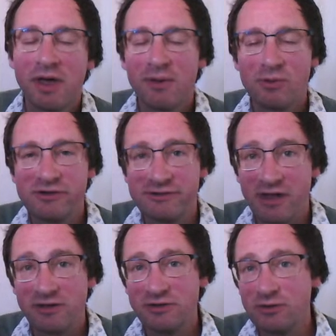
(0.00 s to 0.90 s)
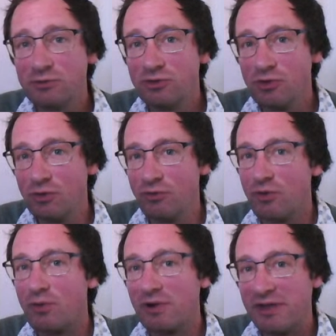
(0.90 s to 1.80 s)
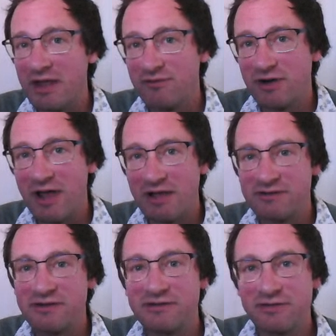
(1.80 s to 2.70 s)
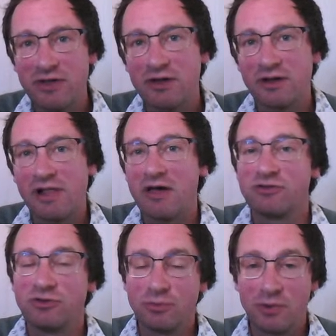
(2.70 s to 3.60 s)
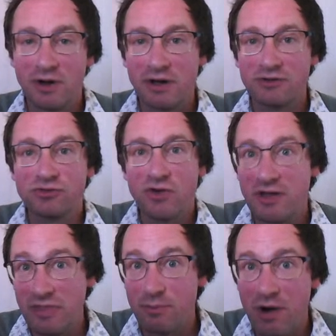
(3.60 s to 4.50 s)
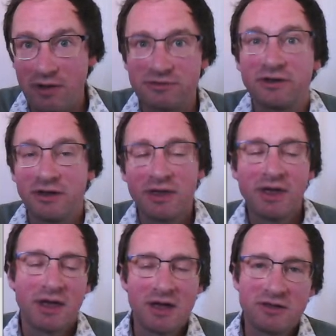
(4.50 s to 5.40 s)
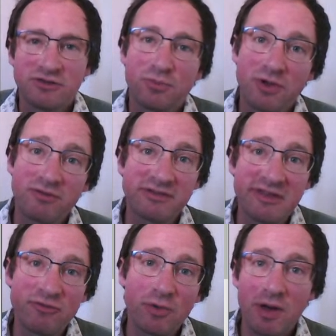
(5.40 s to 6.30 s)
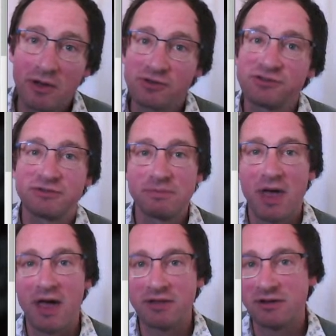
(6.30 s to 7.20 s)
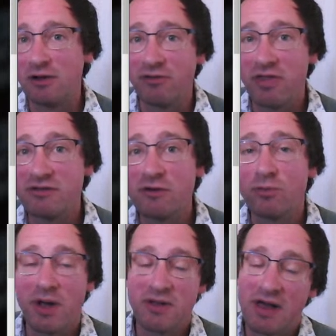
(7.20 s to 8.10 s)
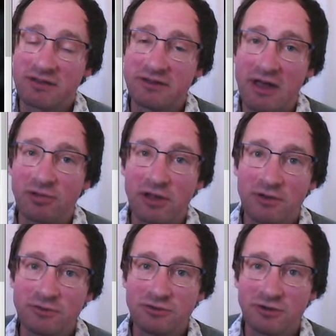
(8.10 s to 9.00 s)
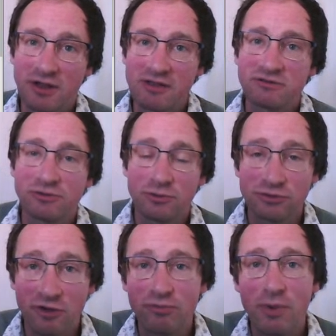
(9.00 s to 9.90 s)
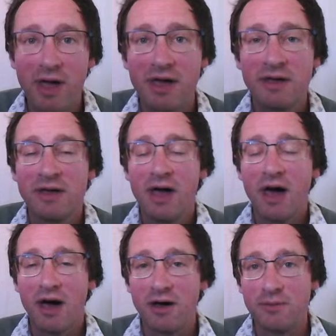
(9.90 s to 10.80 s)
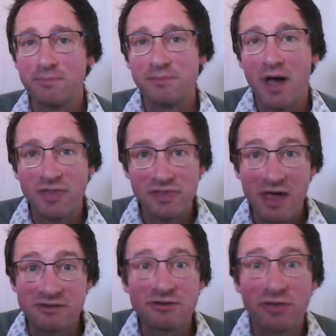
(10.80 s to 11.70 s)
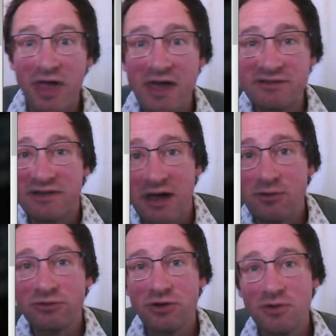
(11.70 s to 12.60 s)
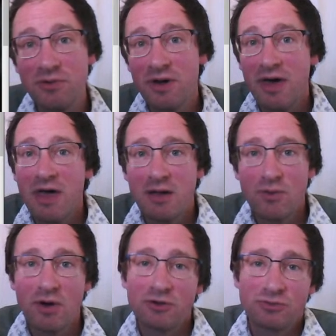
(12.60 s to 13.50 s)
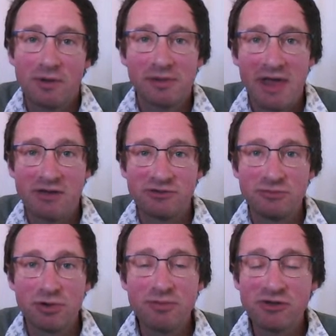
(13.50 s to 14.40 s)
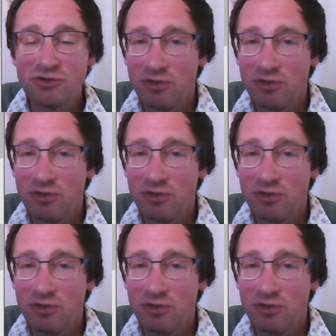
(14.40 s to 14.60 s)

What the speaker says: which is our new tool for qualitative analysis that allows you to work straight in the browser. So previously for Quirkos and a lot of other software you had to download and install software, and that's not the case now. So Quirkos Web allows you pretty much all the